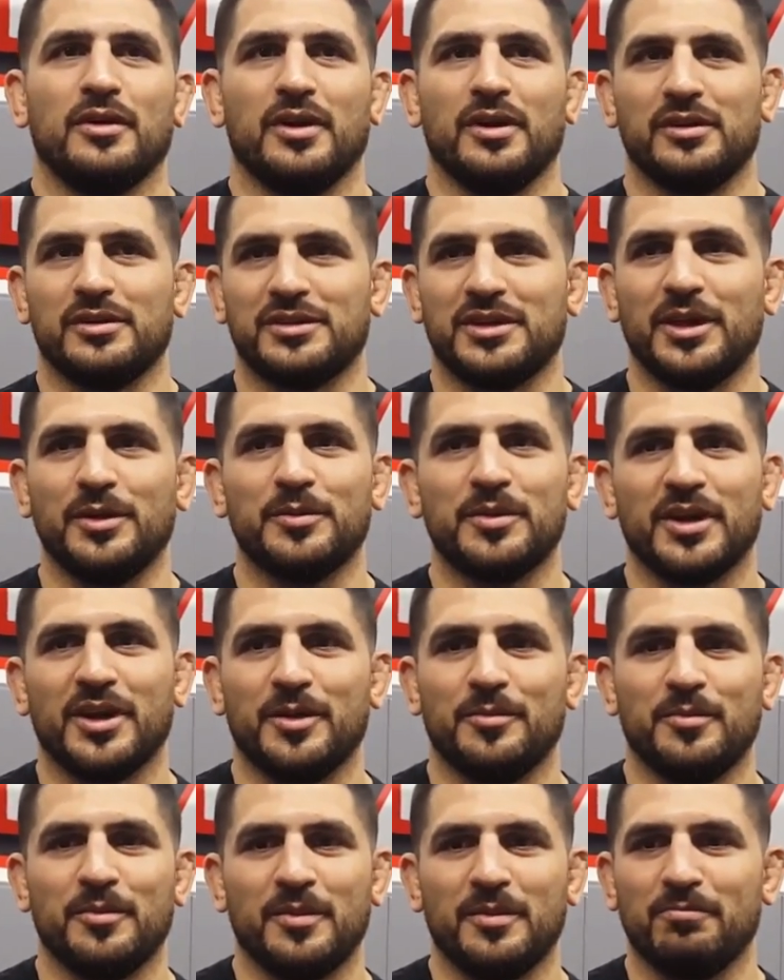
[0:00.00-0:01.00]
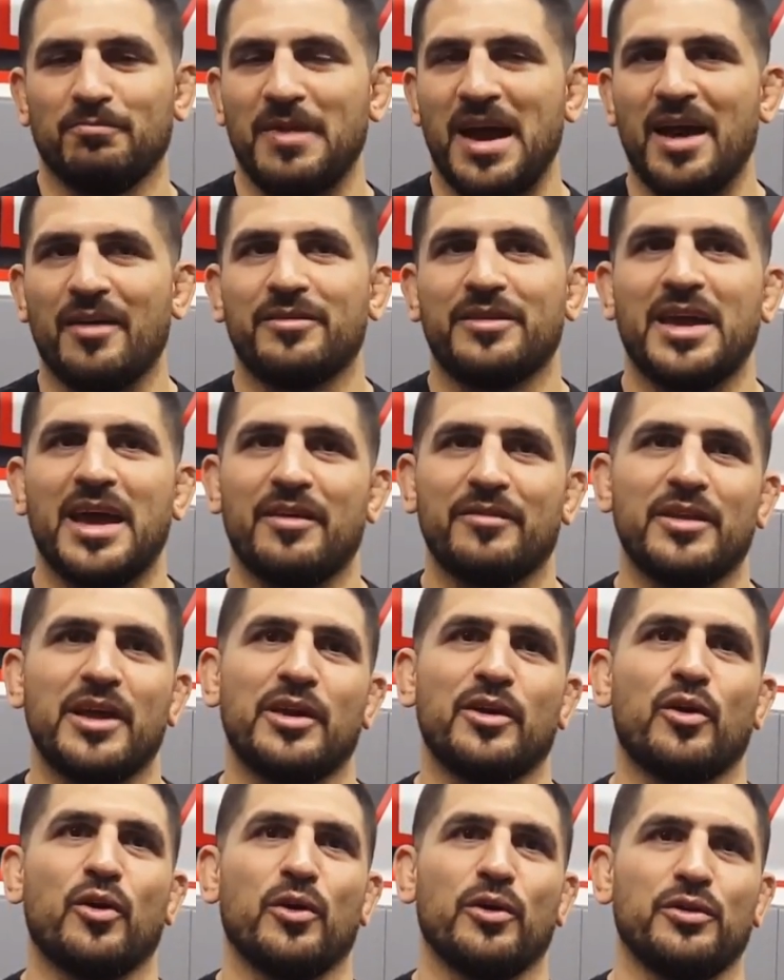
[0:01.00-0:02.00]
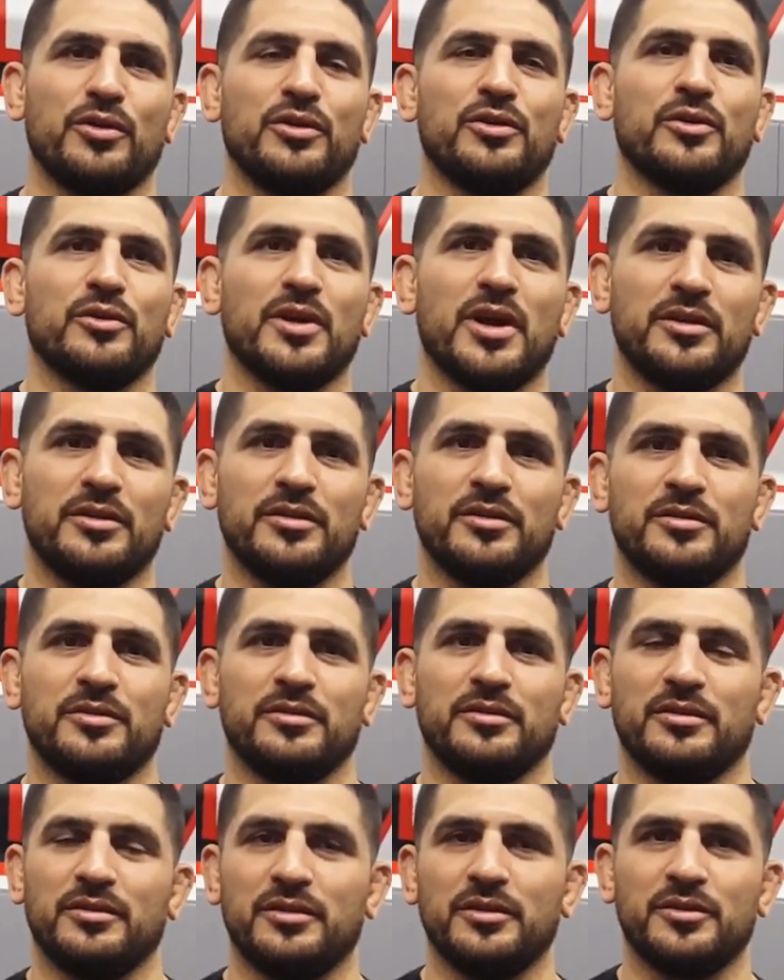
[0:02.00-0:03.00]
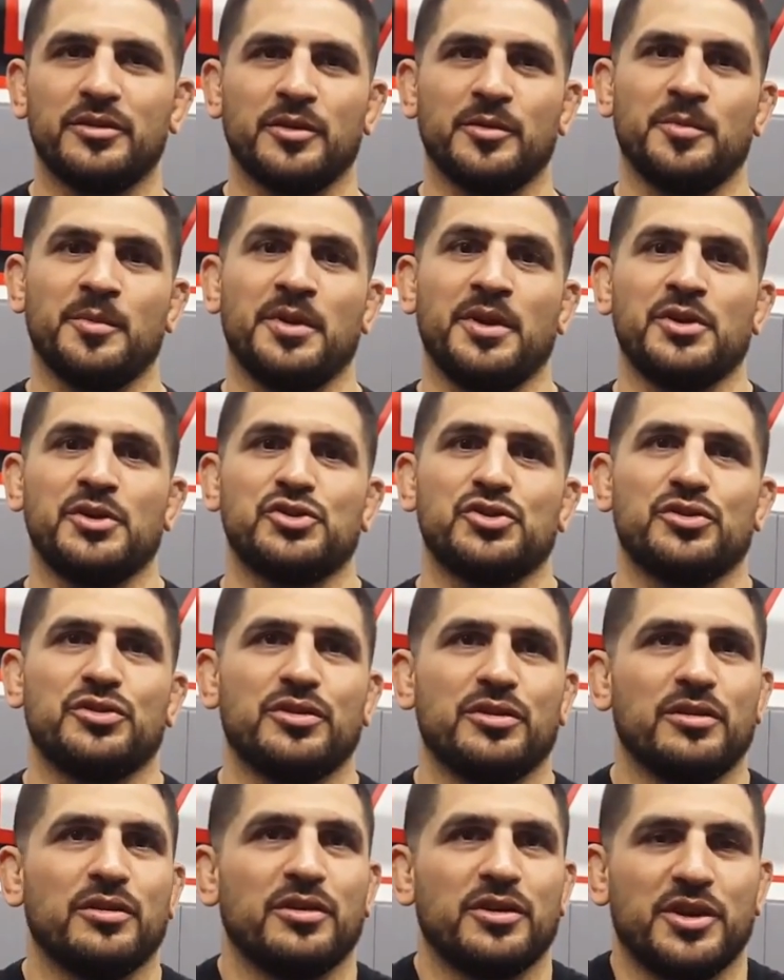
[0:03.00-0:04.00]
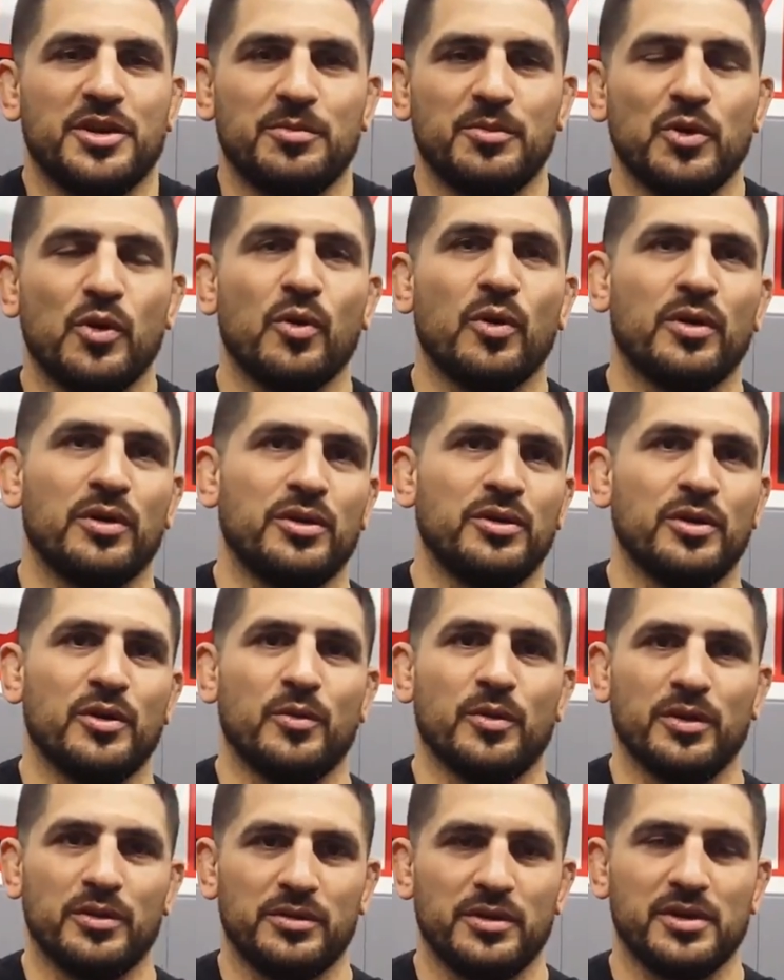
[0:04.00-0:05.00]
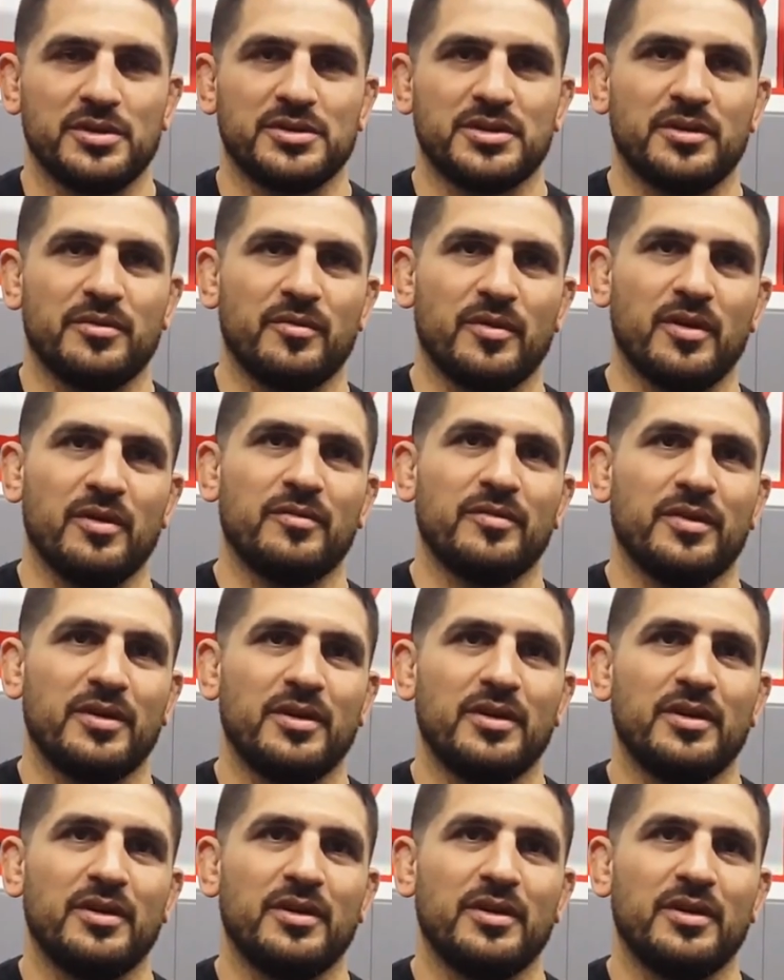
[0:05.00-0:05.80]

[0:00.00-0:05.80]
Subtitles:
At the same time, have to have that heart, you know, that determination to keep going, you know, when things get rough.